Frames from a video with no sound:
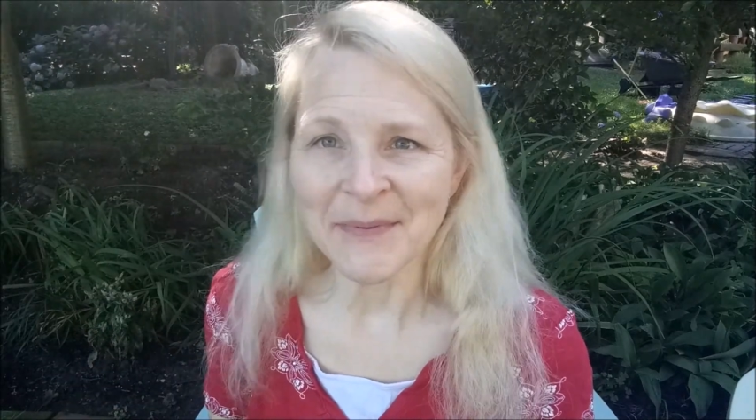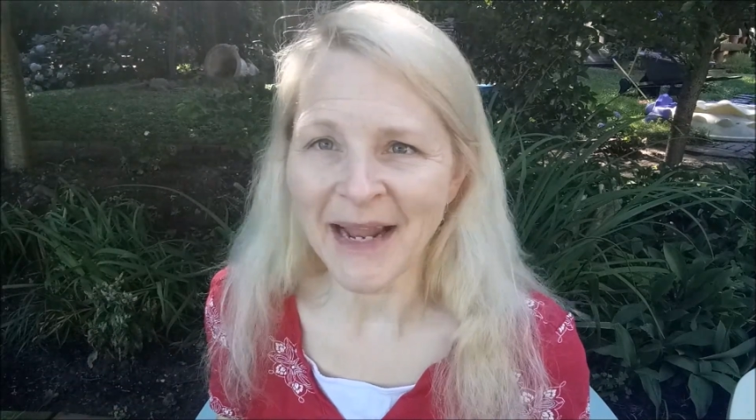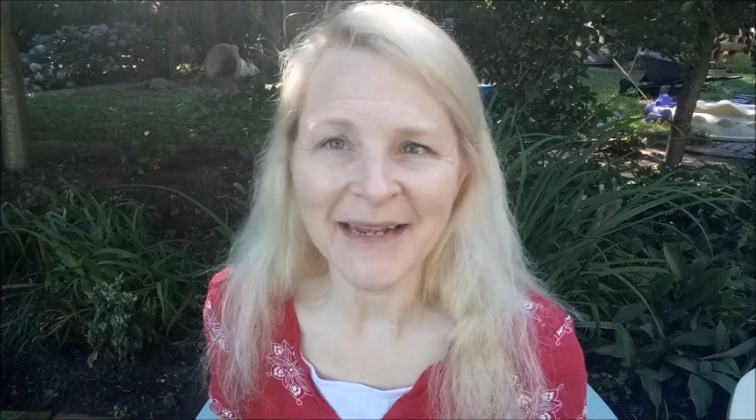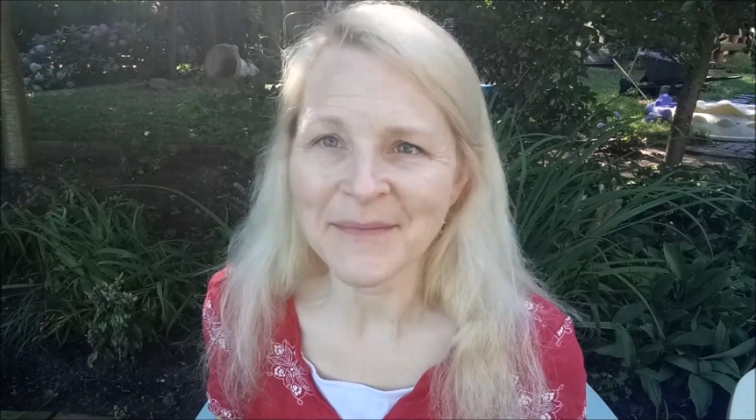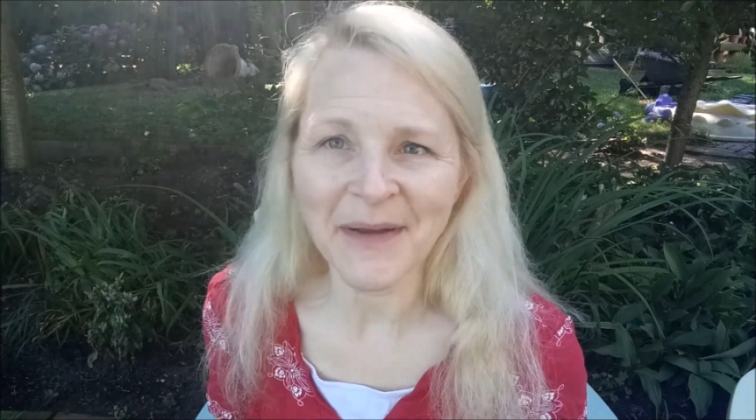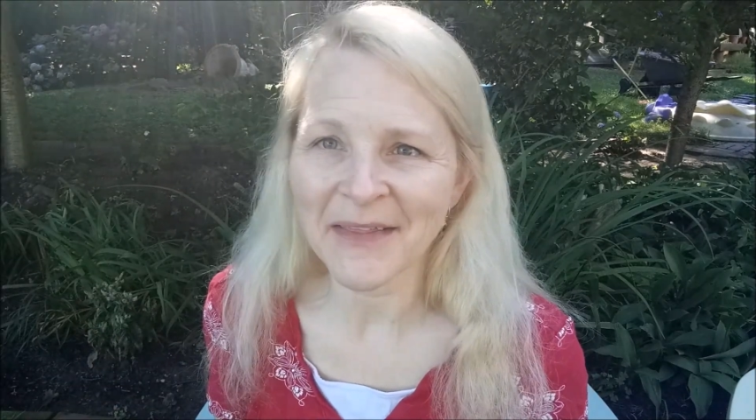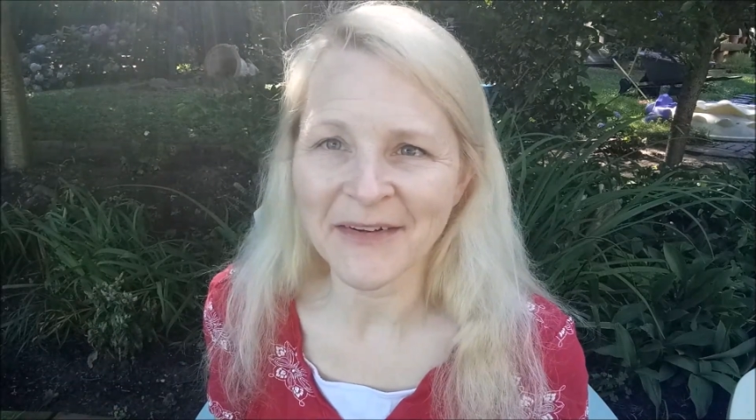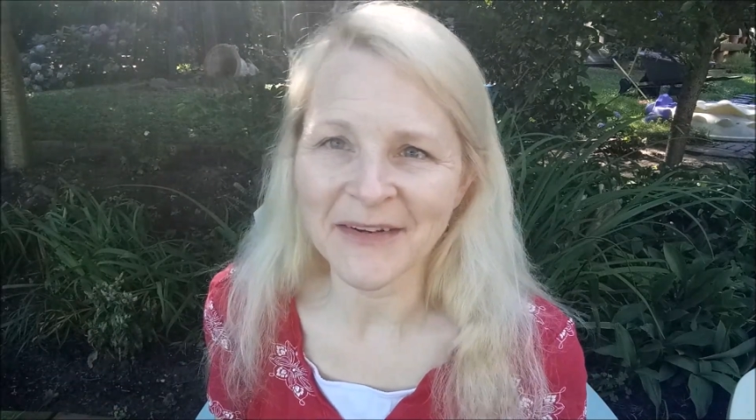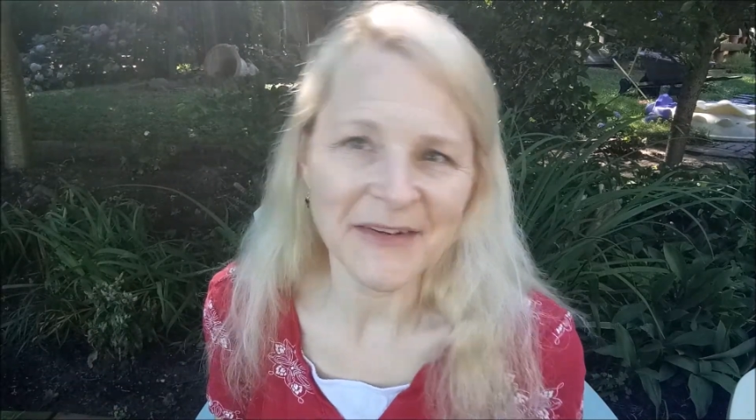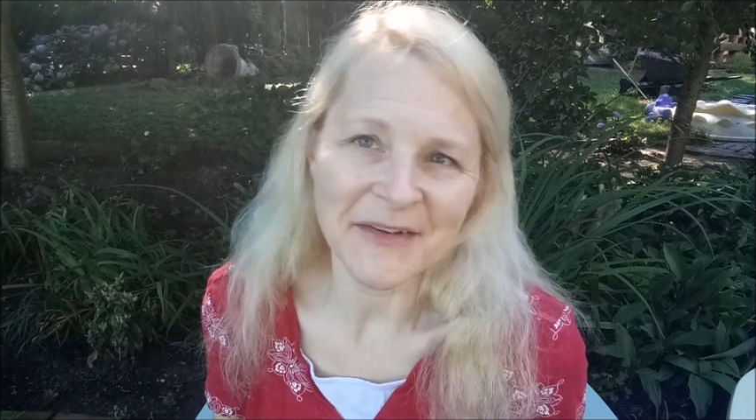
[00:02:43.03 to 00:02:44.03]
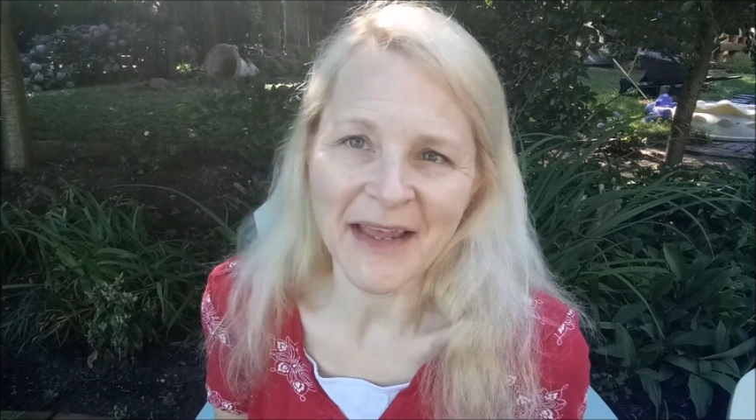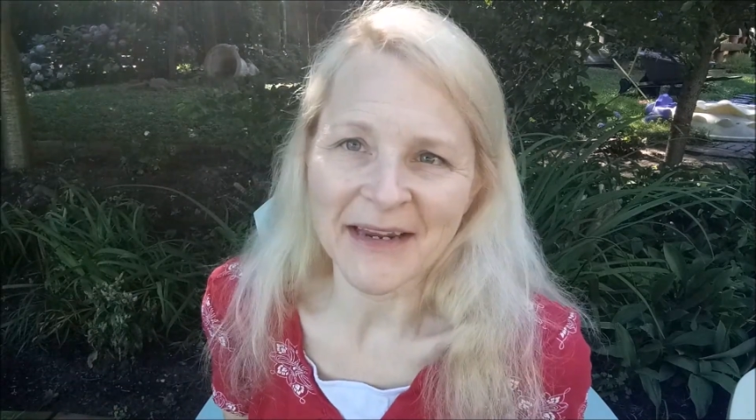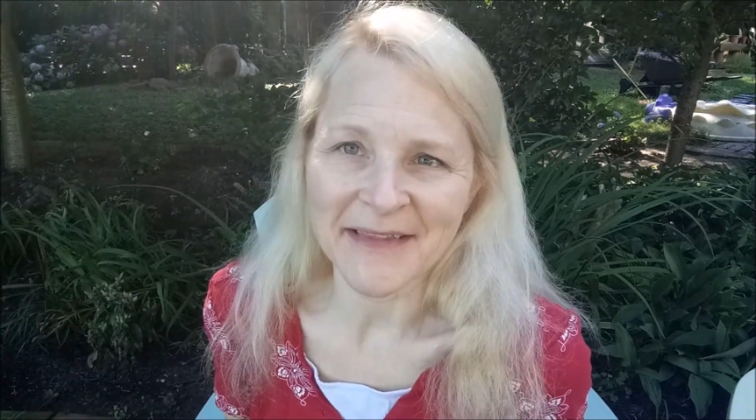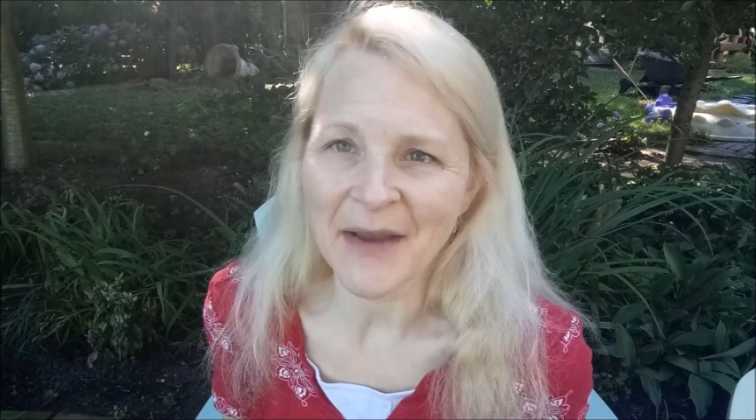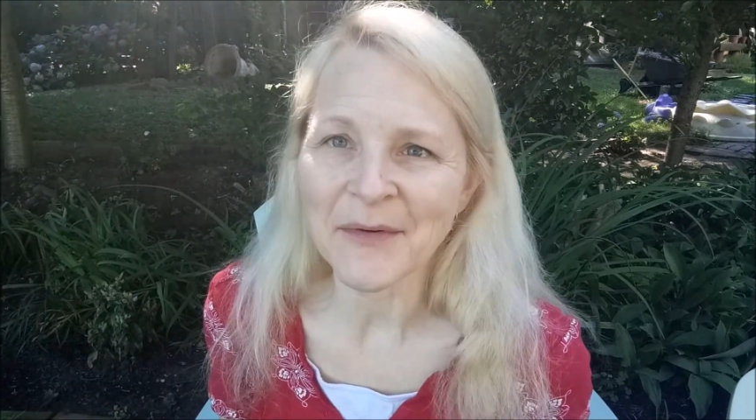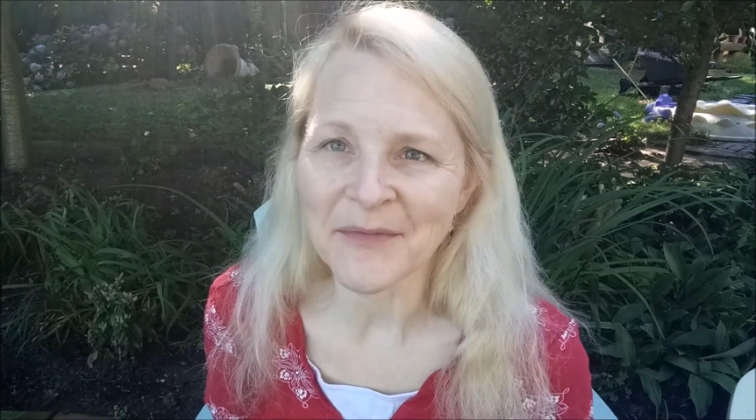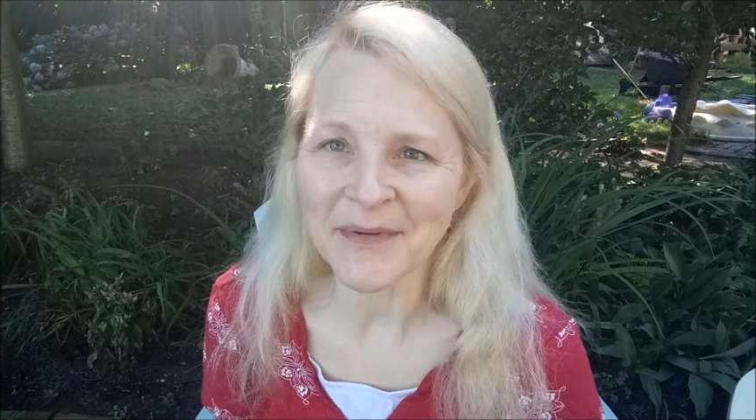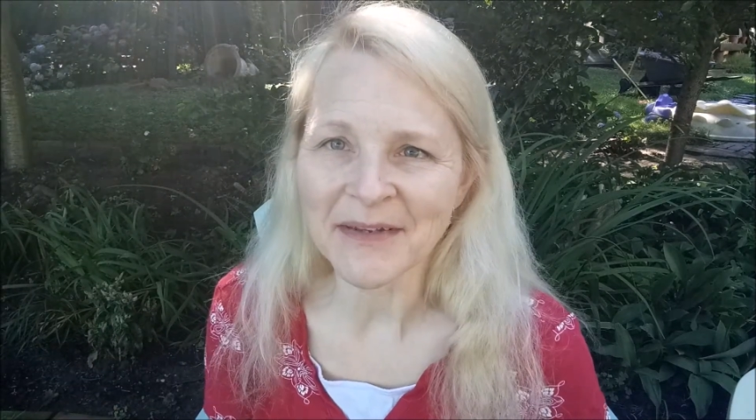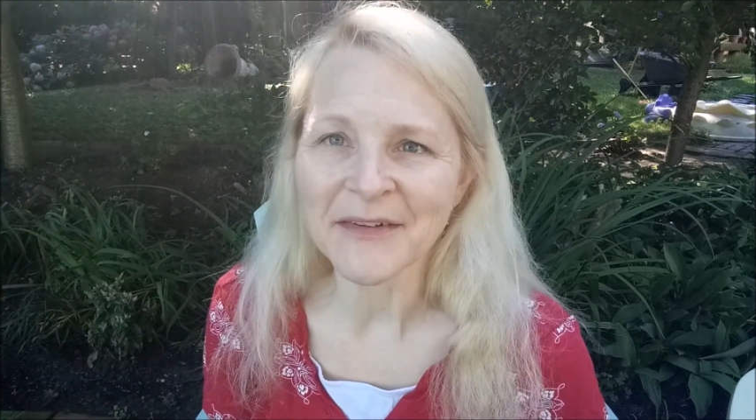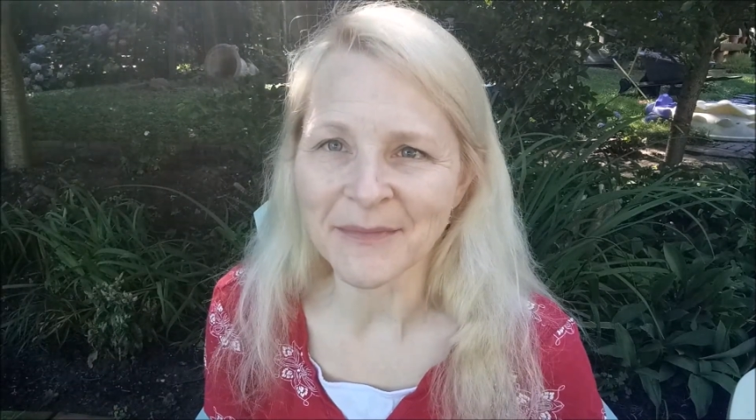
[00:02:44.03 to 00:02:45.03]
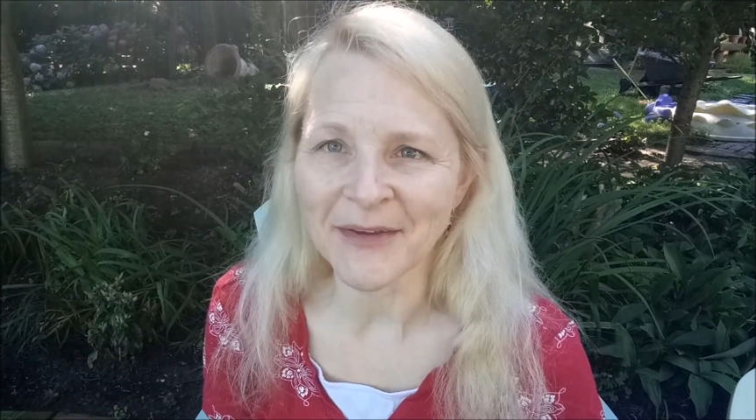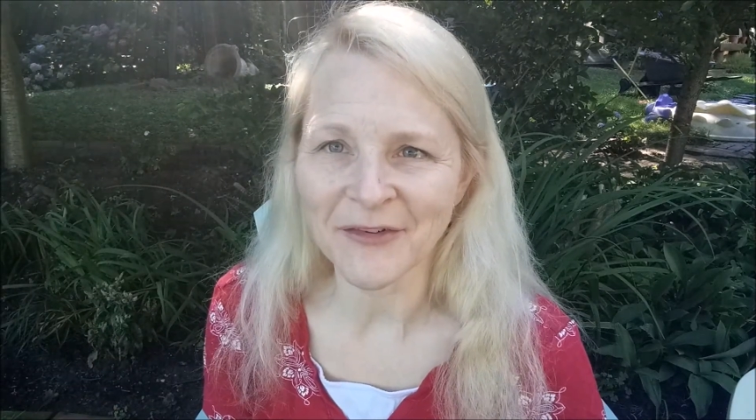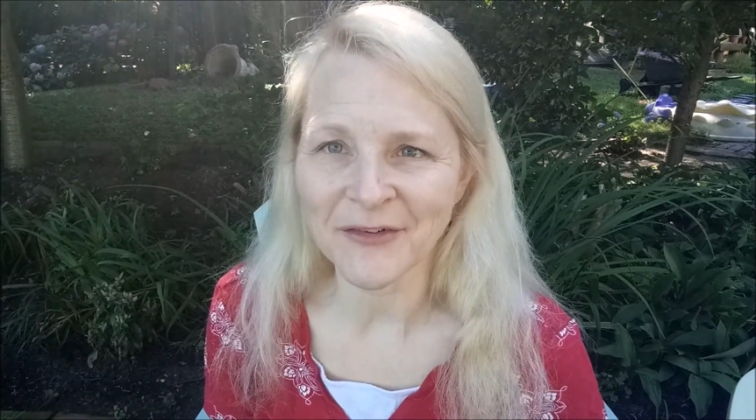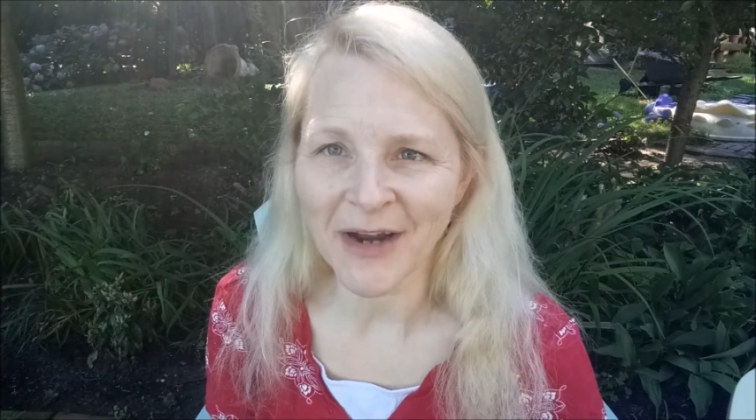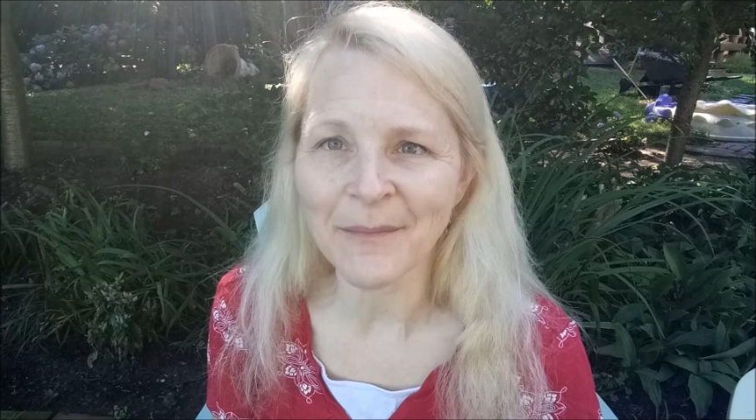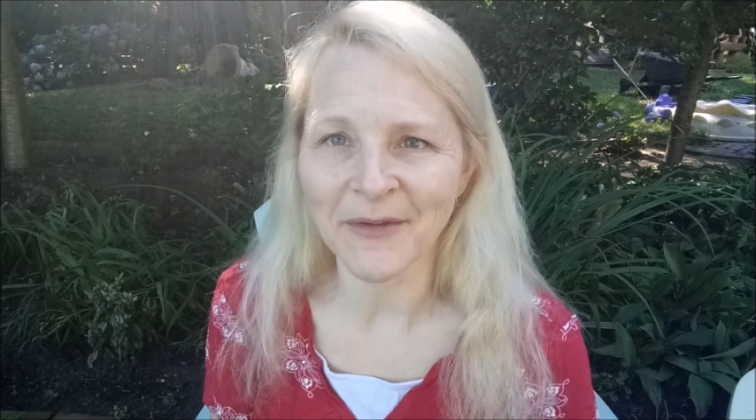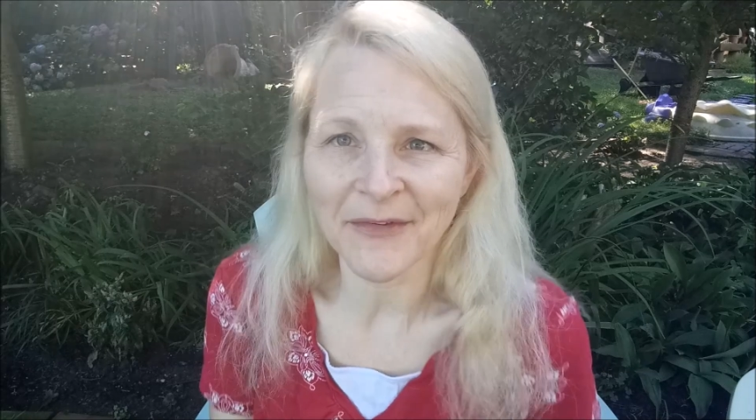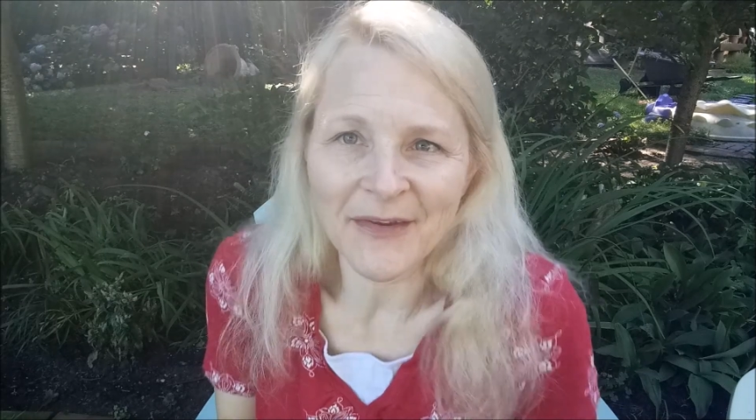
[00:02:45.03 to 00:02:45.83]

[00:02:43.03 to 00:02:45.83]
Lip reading: But I didn't bother to do that because that would have been too much trouble.